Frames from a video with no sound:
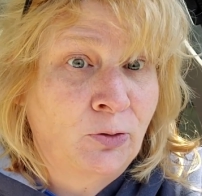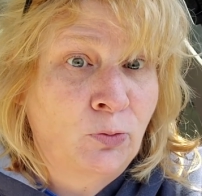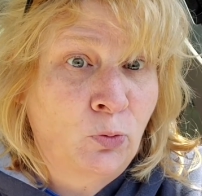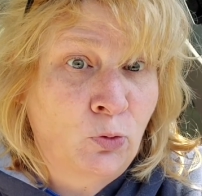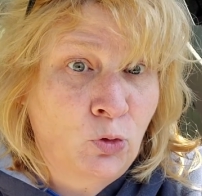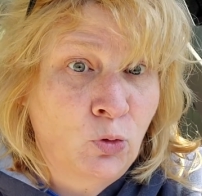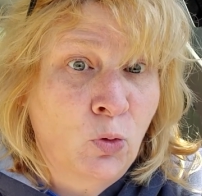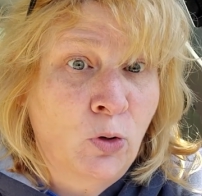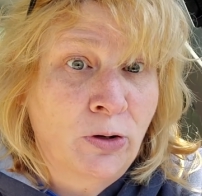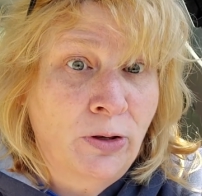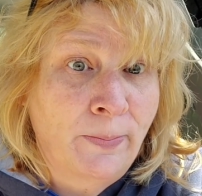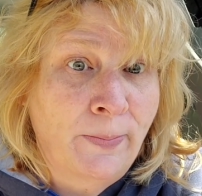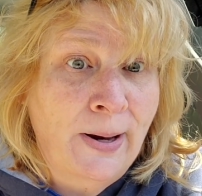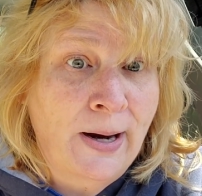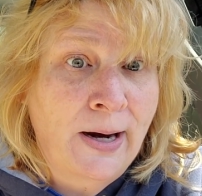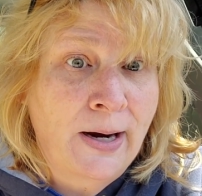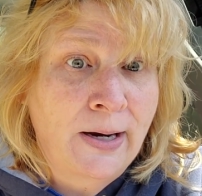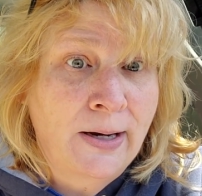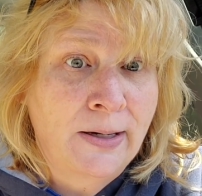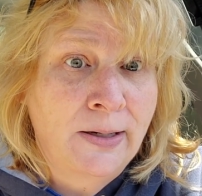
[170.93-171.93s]
toward the
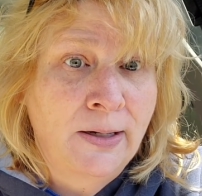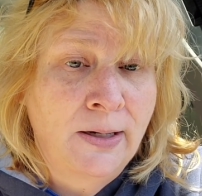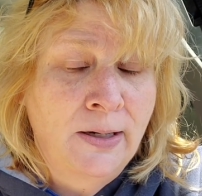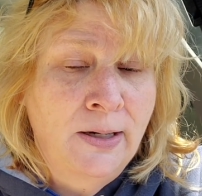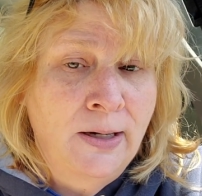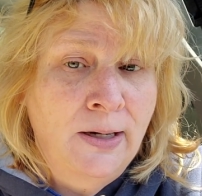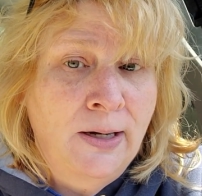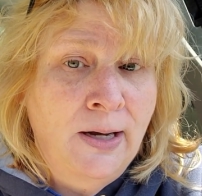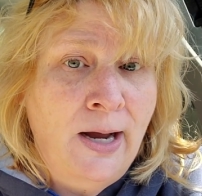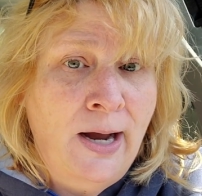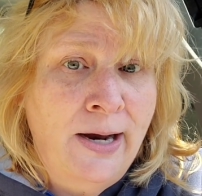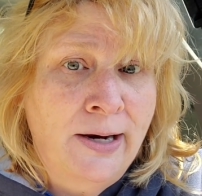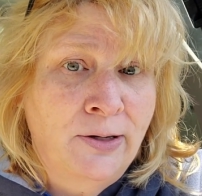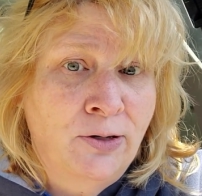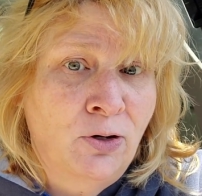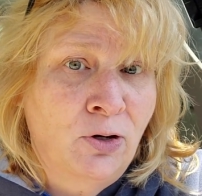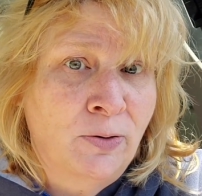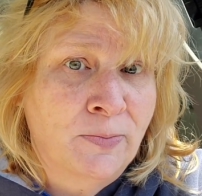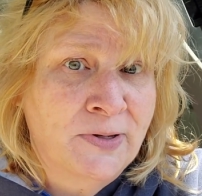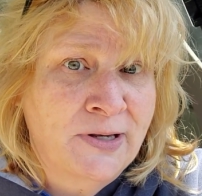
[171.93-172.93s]
bed. I had to
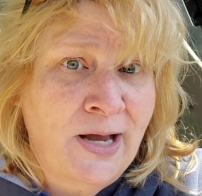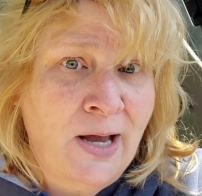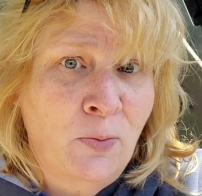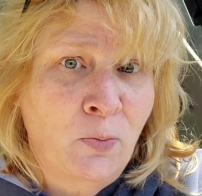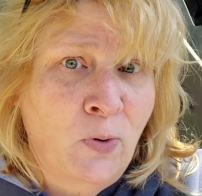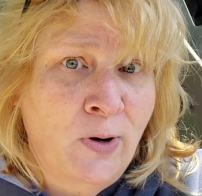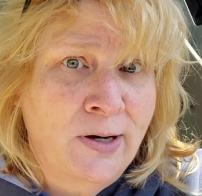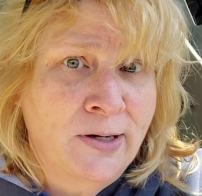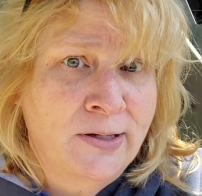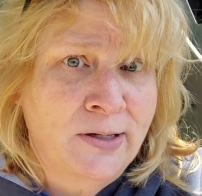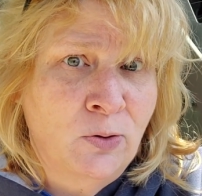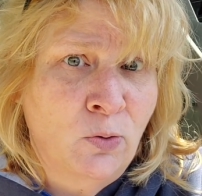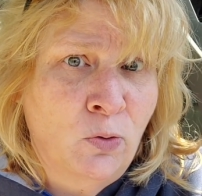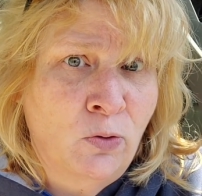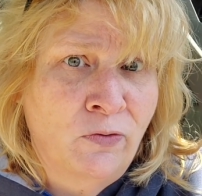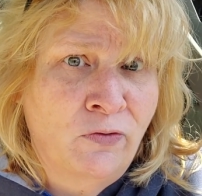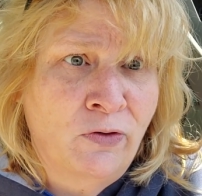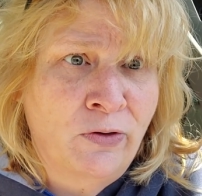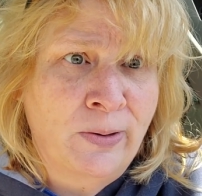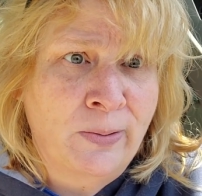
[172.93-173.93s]
turn them sideways in
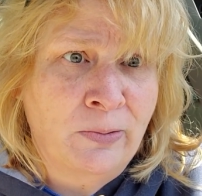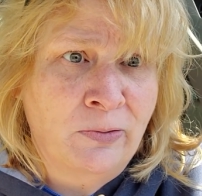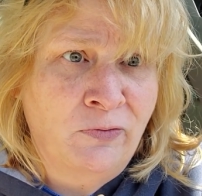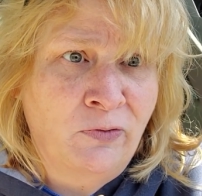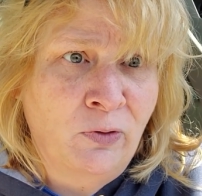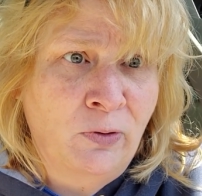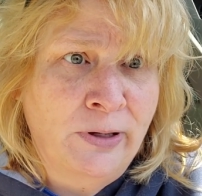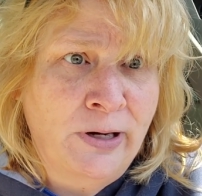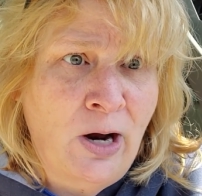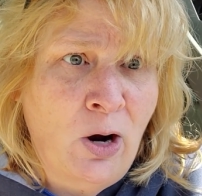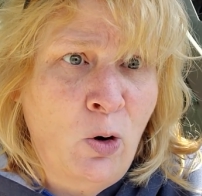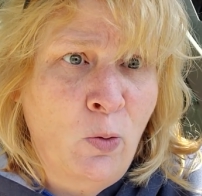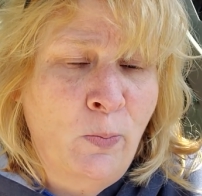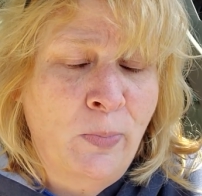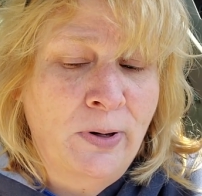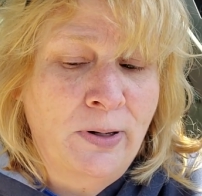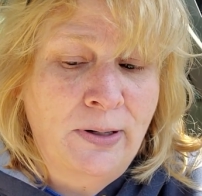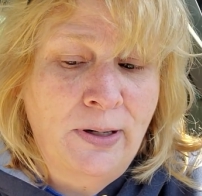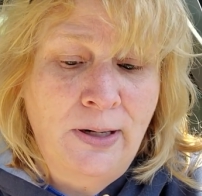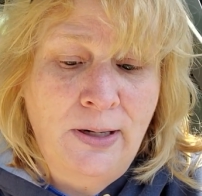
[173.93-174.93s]
order for them to fully
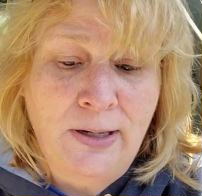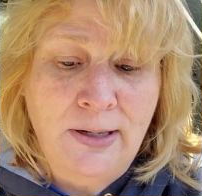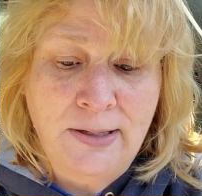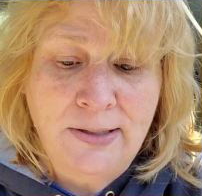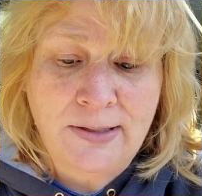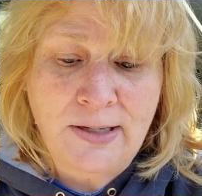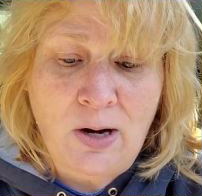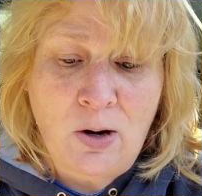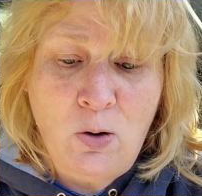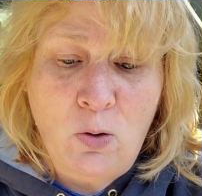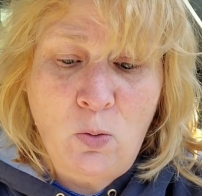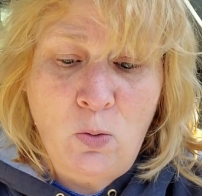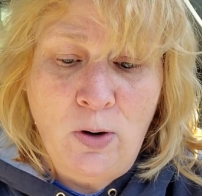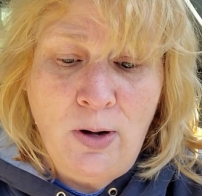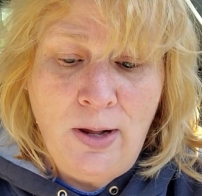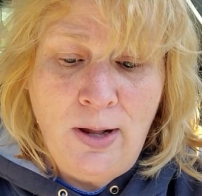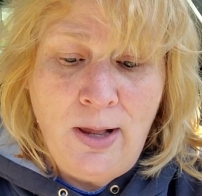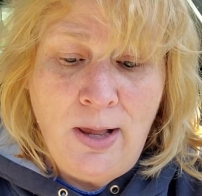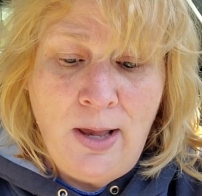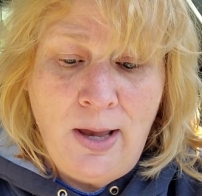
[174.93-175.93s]
open. So
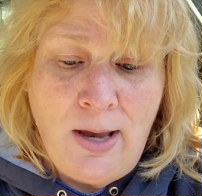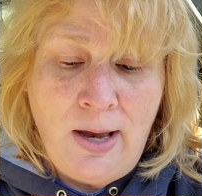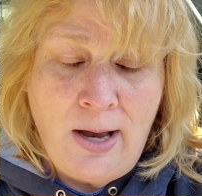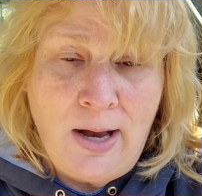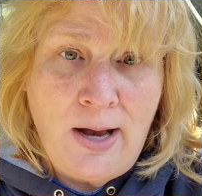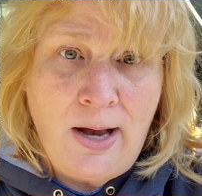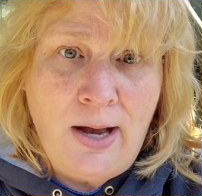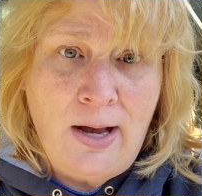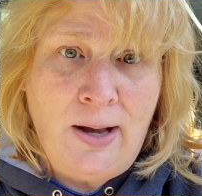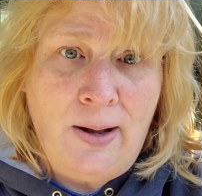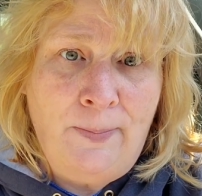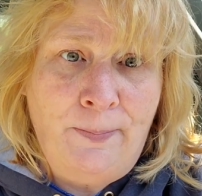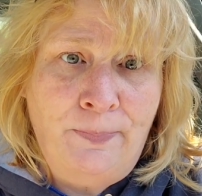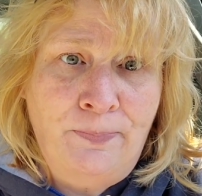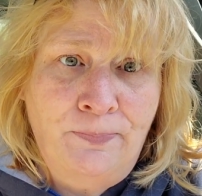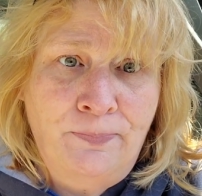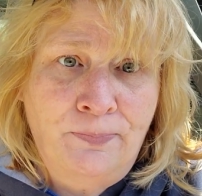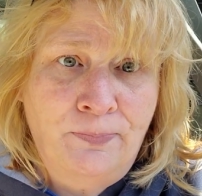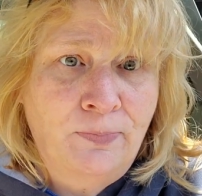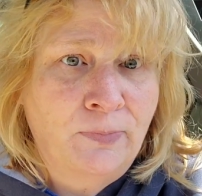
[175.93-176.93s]
I
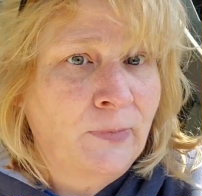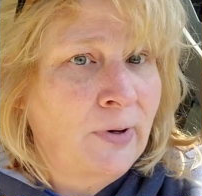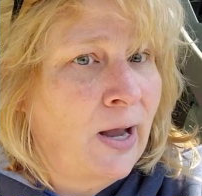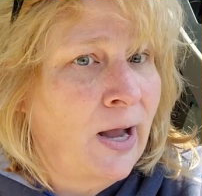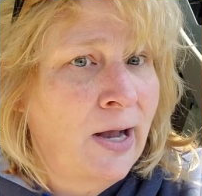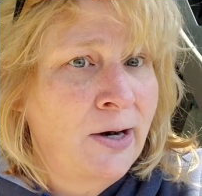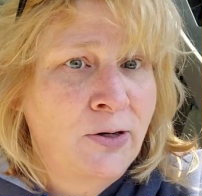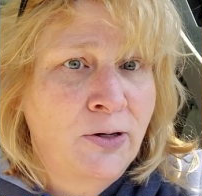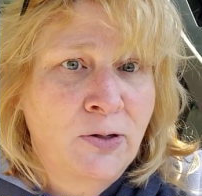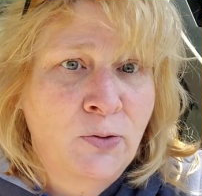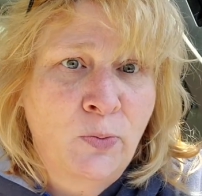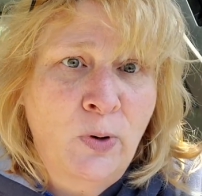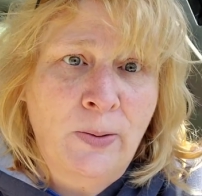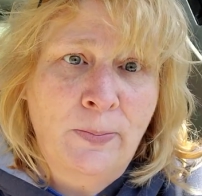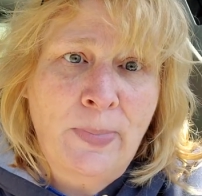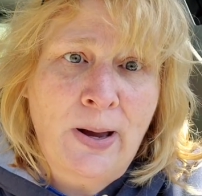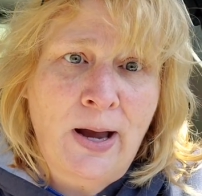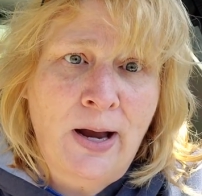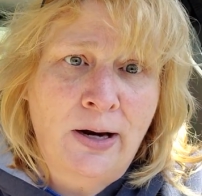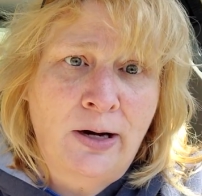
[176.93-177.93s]
just went
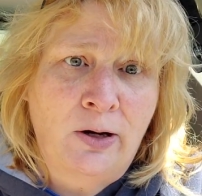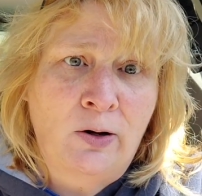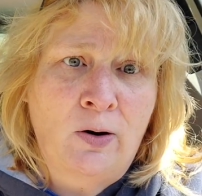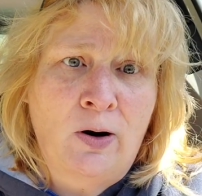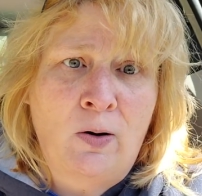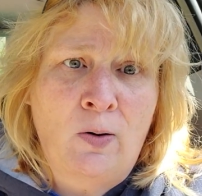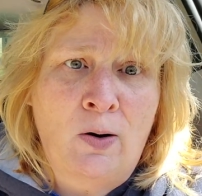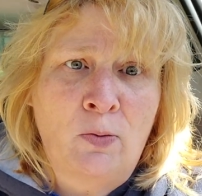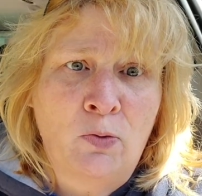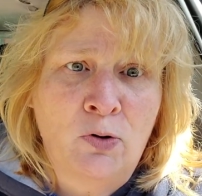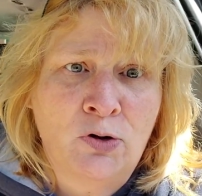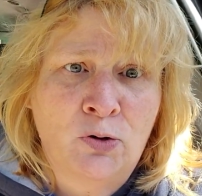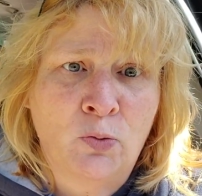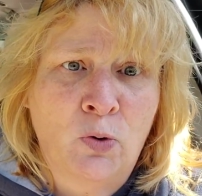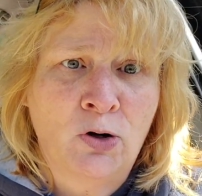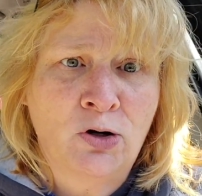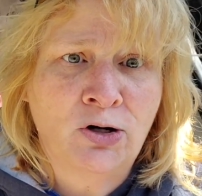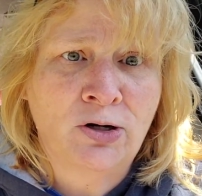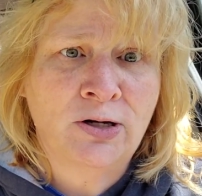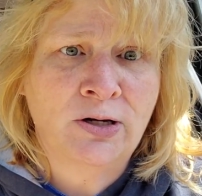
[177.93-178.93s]
back, I was
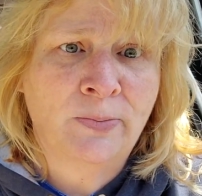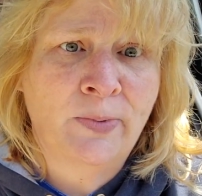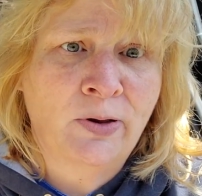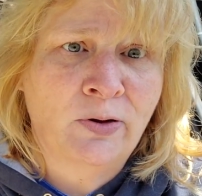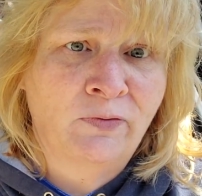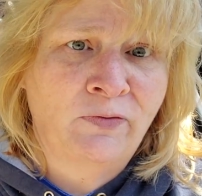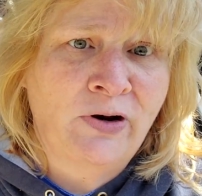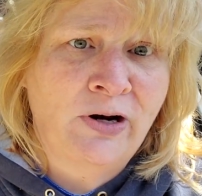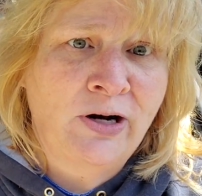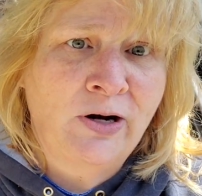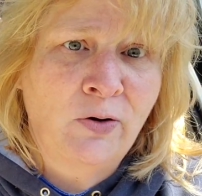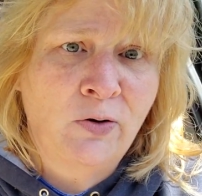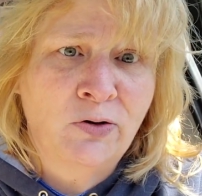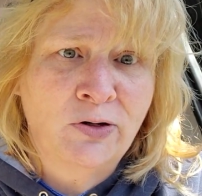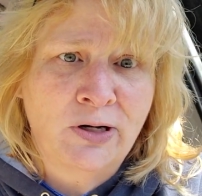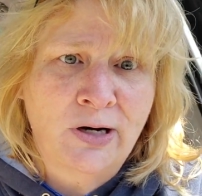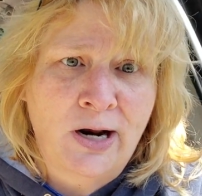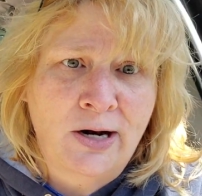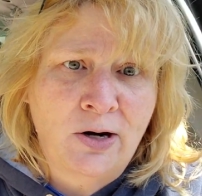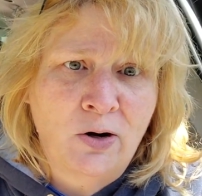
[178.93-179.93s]
watching some other videos,
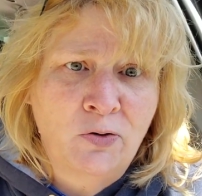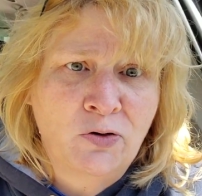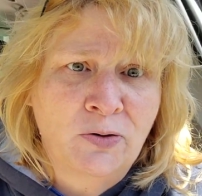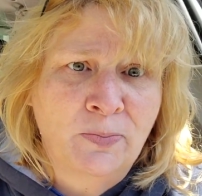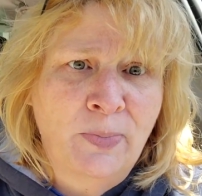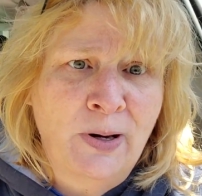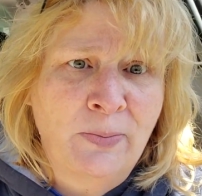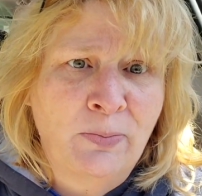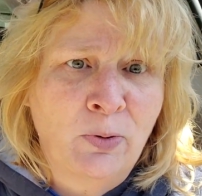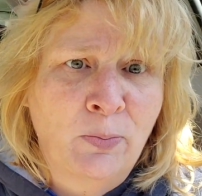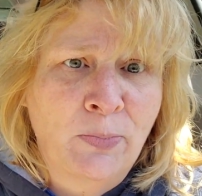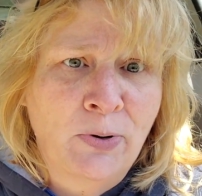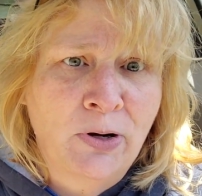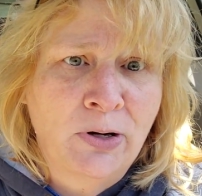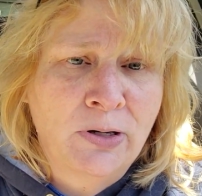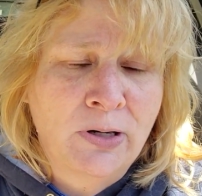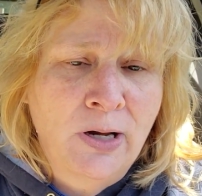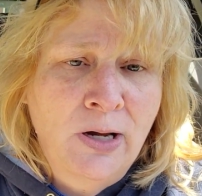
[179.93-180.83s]
and I know some people put